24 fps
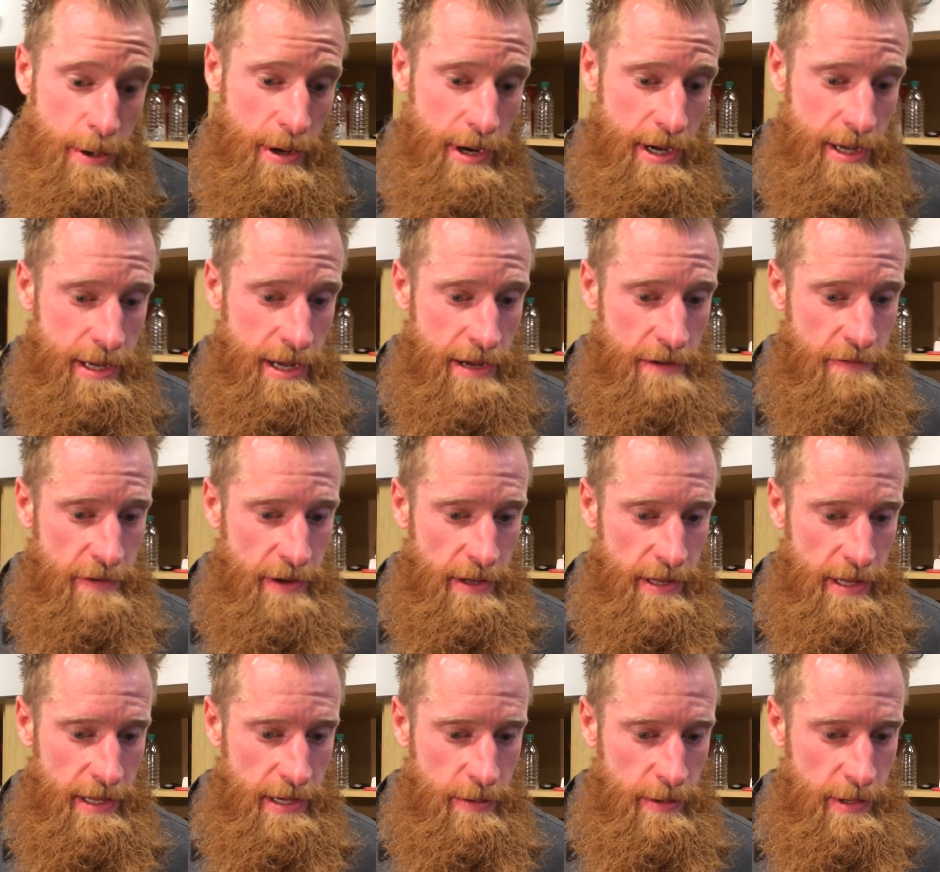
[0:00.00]
know, I, I,
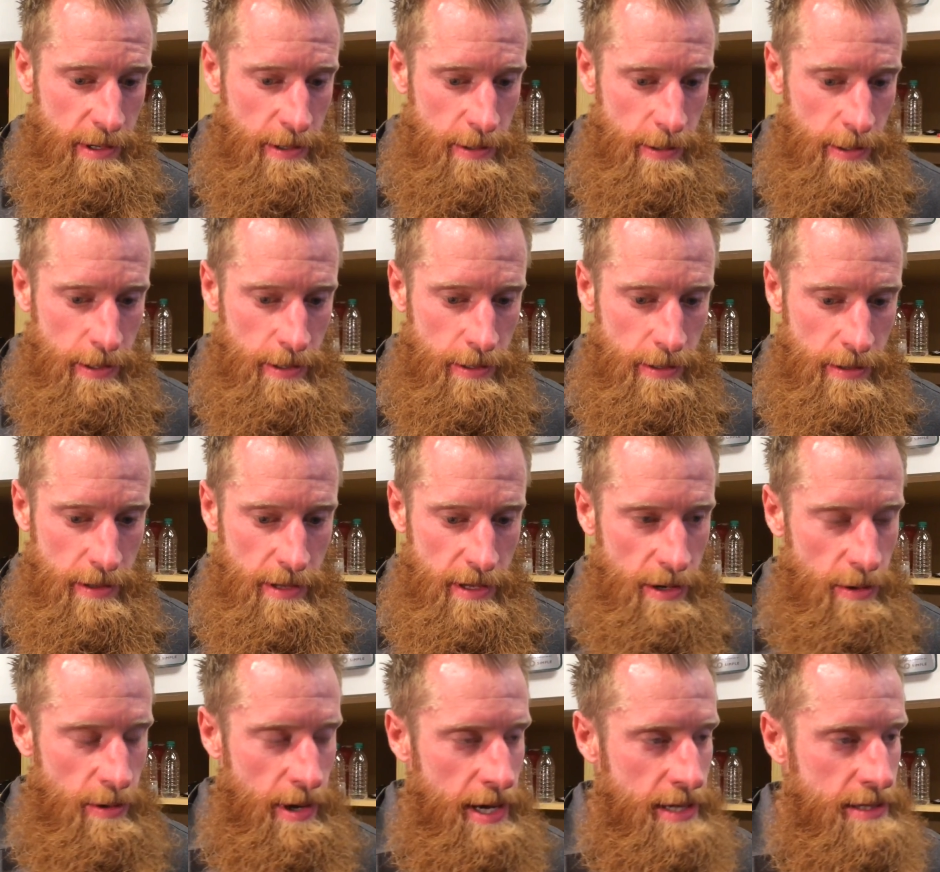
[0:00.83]
felt like we were
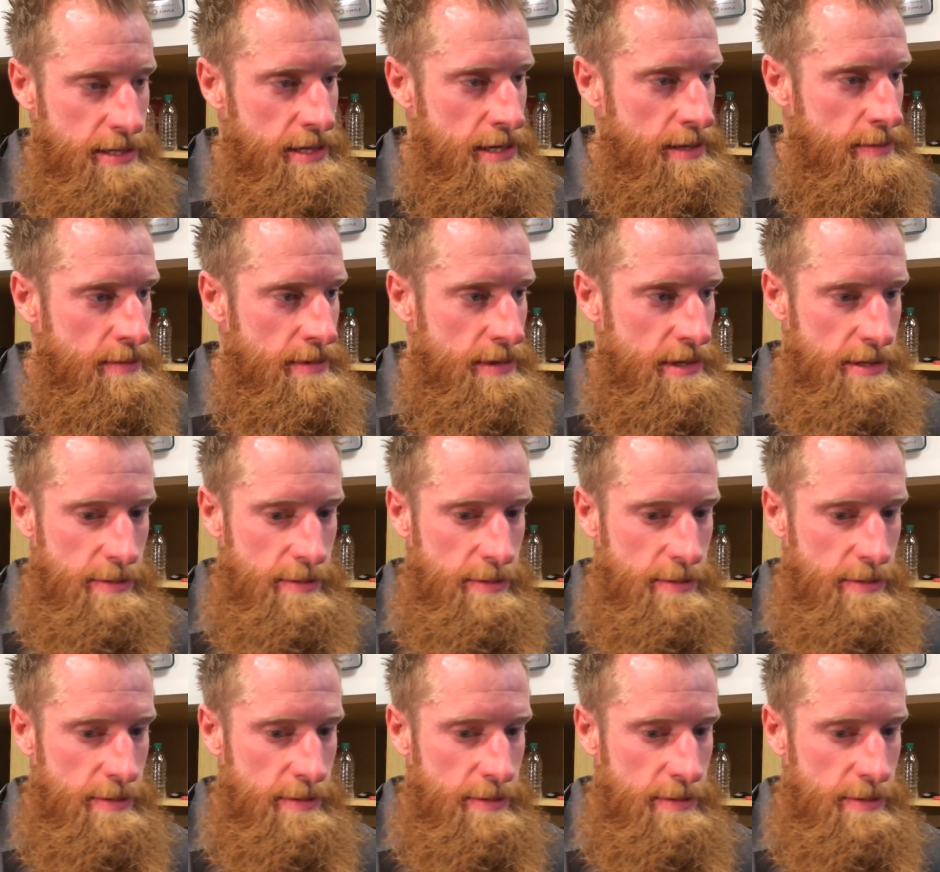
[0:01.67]
the away team.